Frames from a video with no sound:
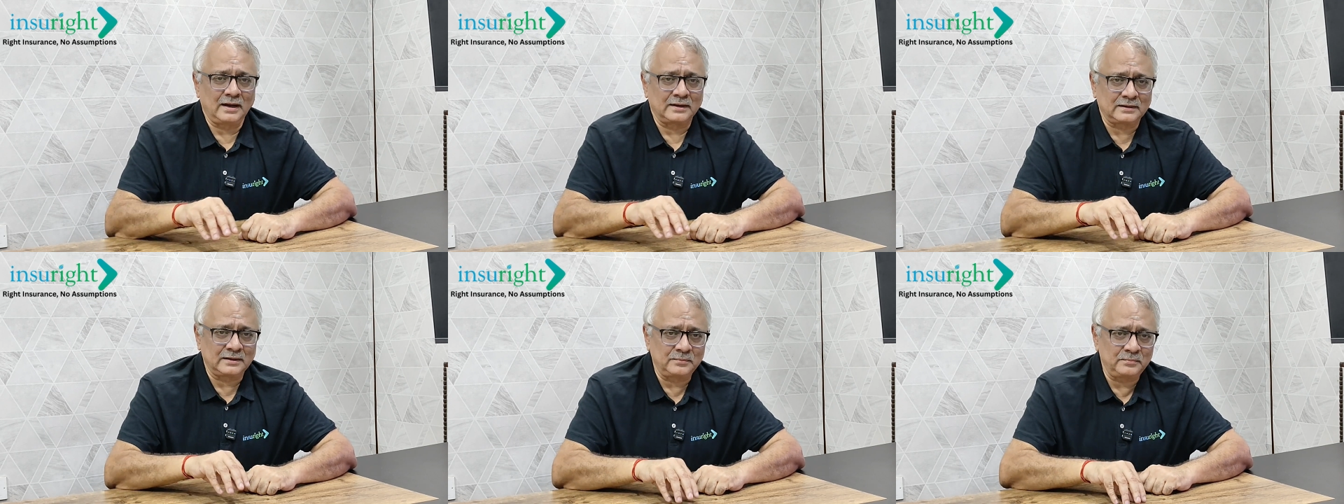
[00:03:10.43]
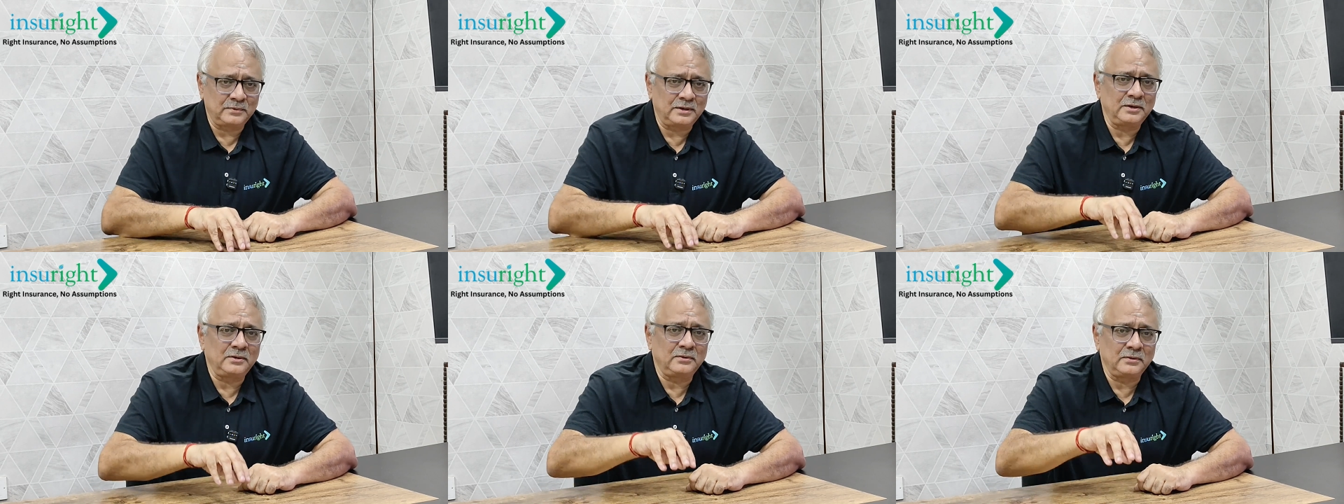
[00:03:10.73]

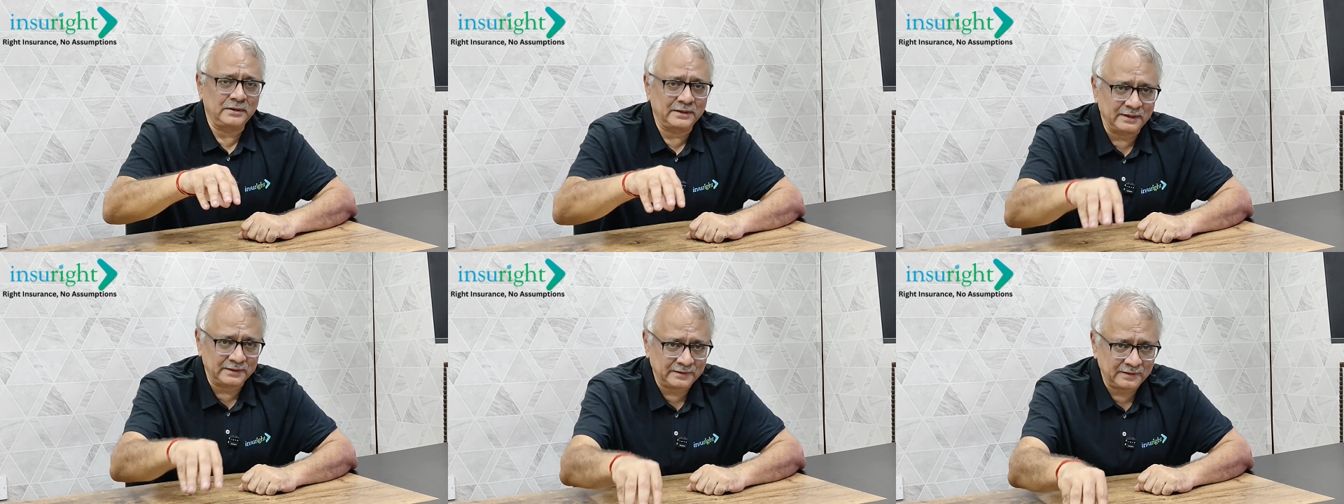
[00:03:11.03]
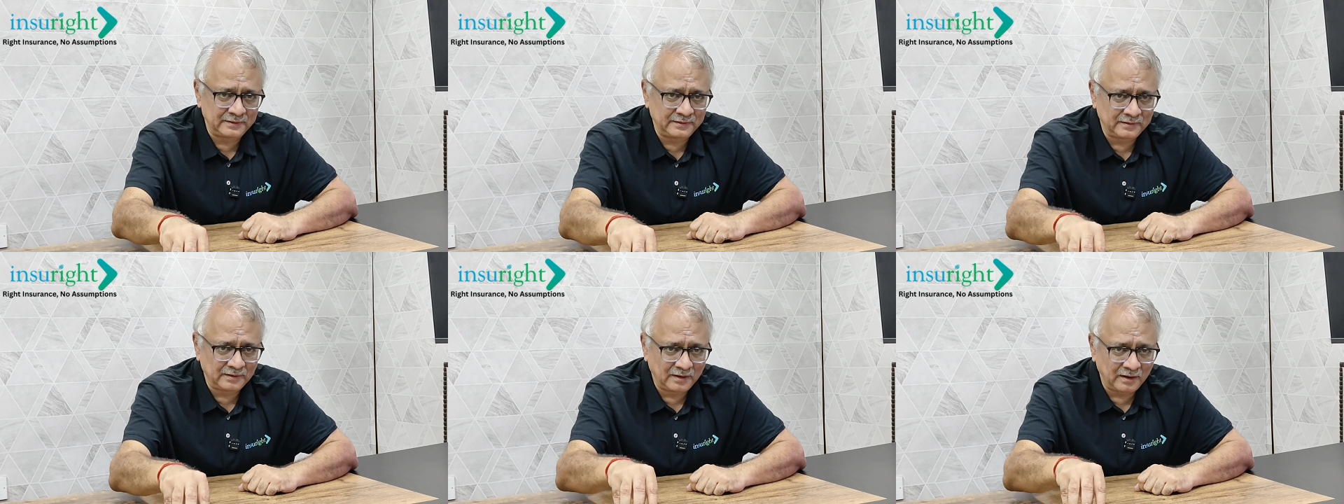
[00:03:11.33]
attempting to get
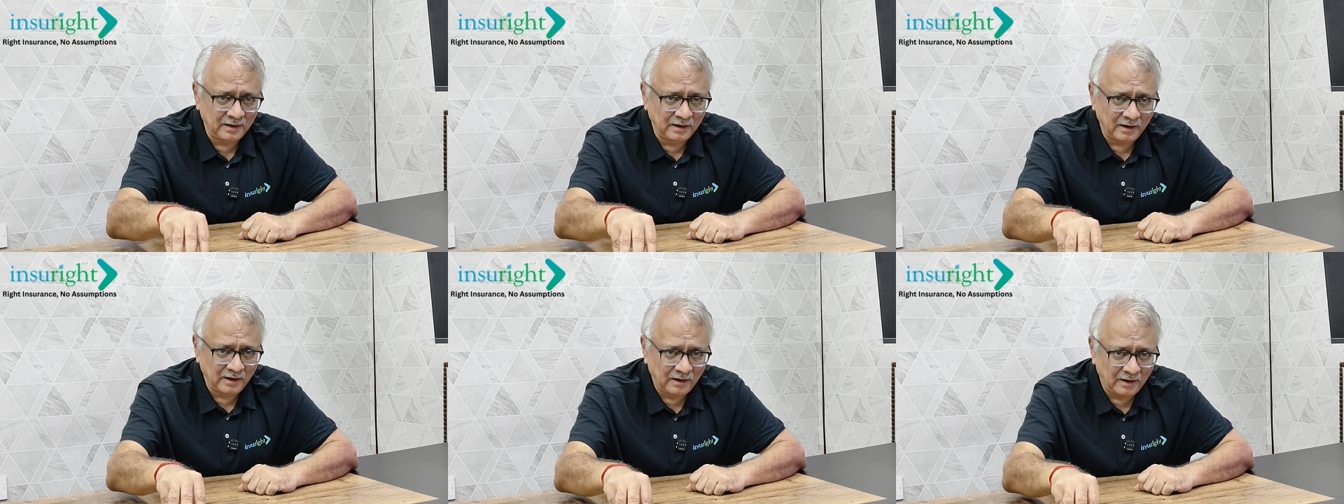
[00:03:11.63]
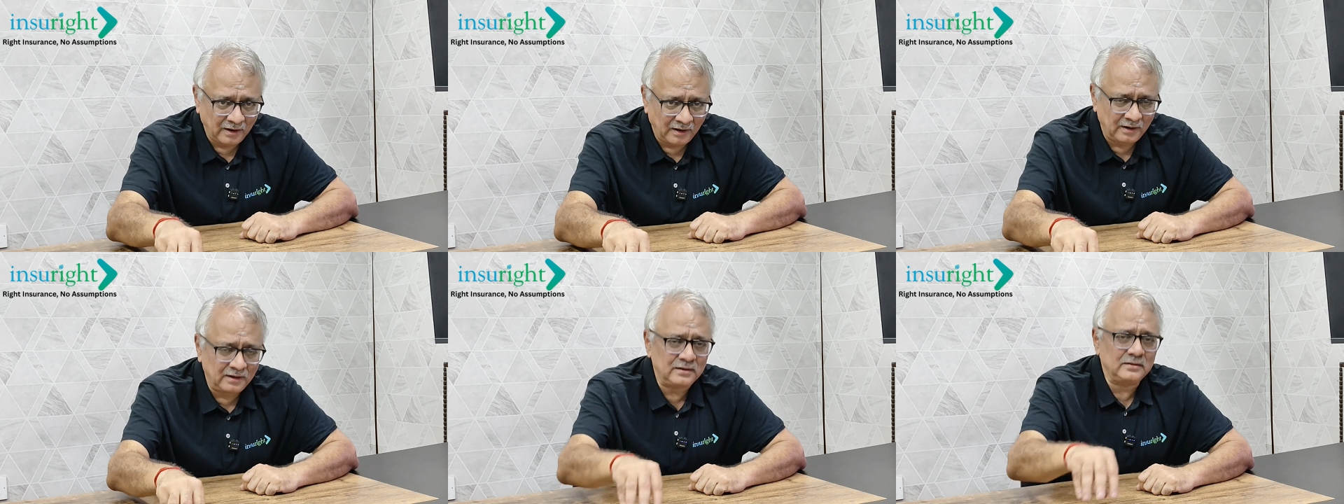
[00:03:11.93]
in
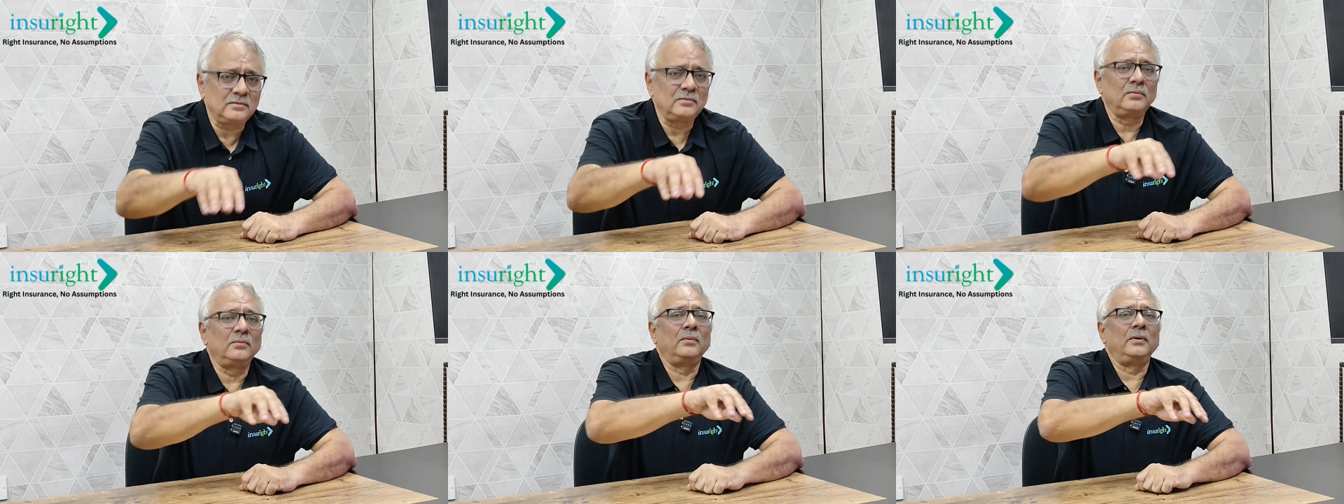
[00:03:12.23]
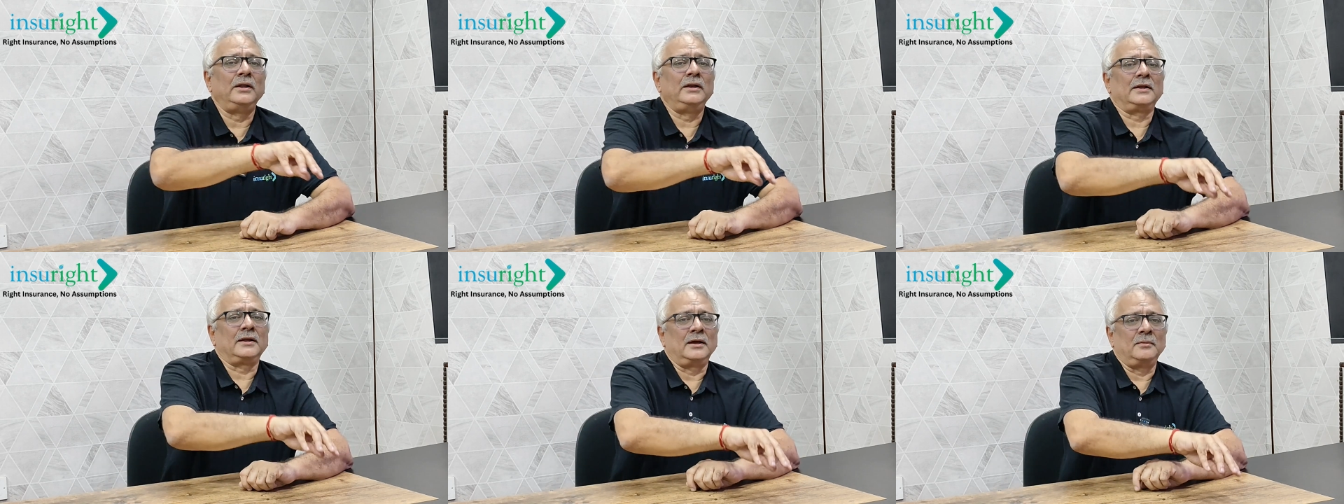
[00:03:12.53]
or
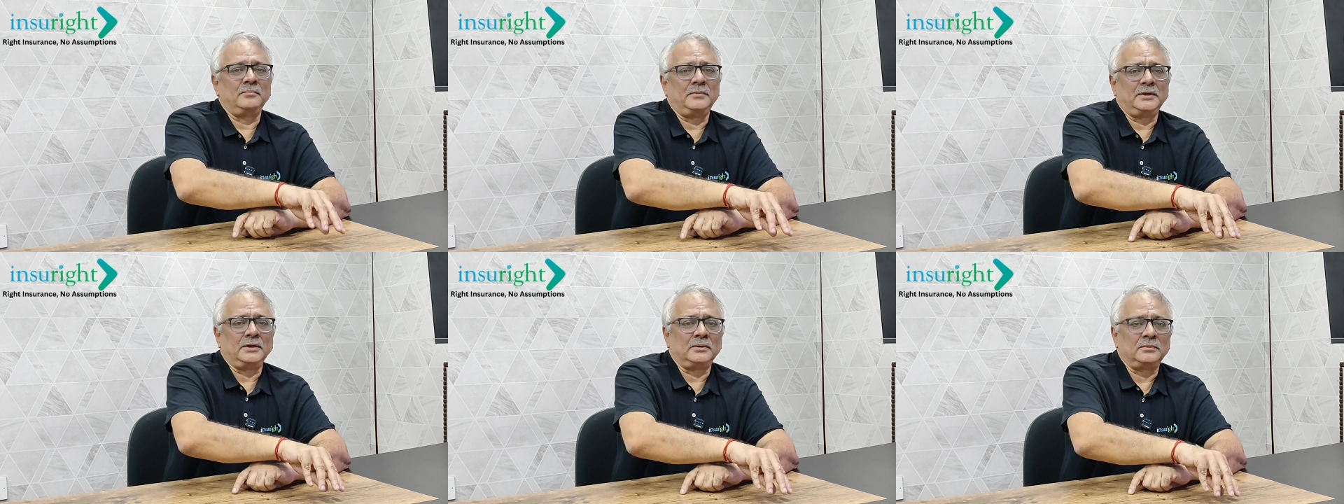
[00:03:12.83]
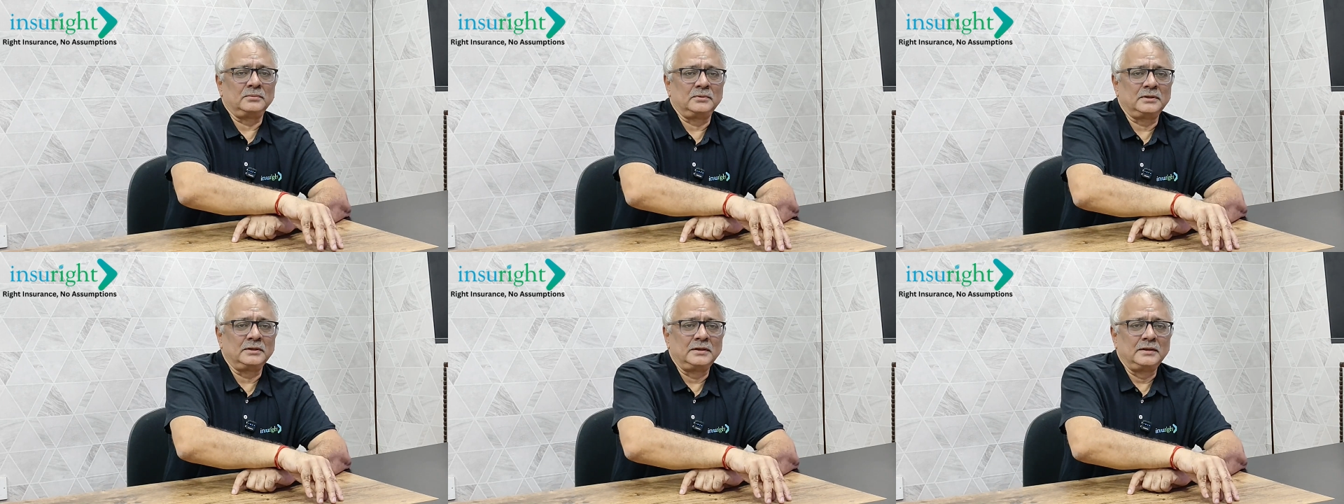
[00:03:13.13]
while coming
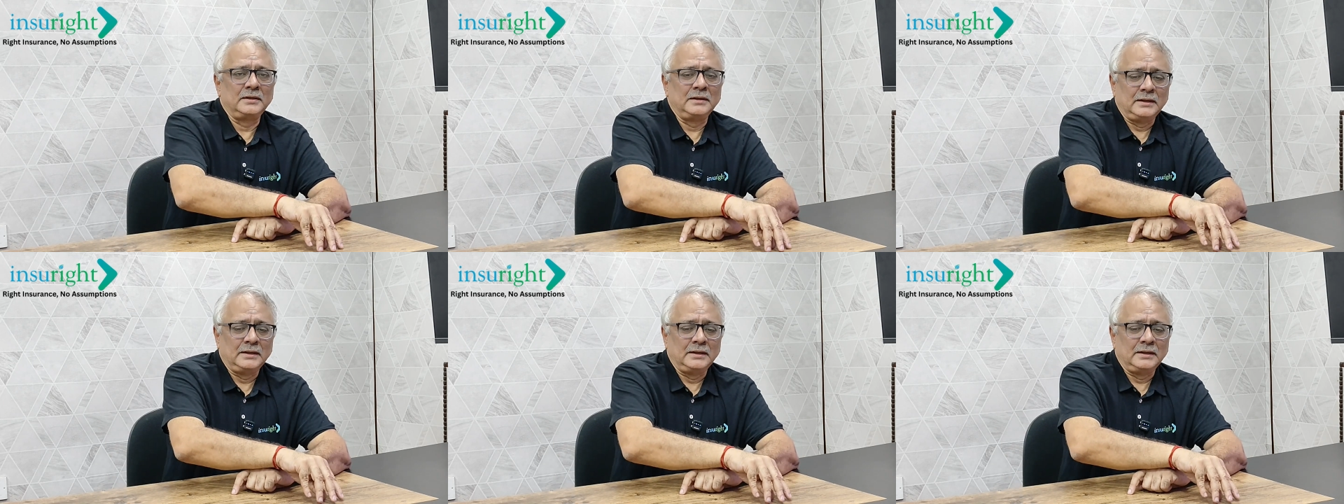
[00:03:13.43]
out.